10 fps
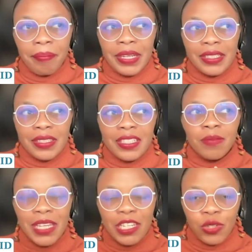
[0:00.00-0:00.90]
but
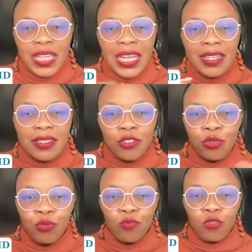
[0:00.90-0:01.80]
just make sure that
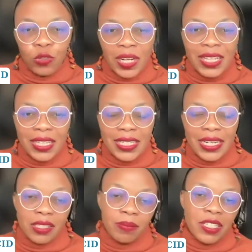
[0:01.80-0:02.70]
you strengthen
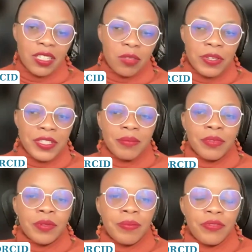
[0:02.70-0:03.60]
it as much as
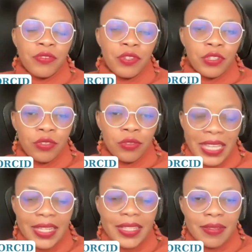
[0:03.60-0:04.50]
possible before you
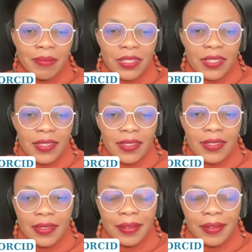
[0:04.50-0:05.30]
make that submission.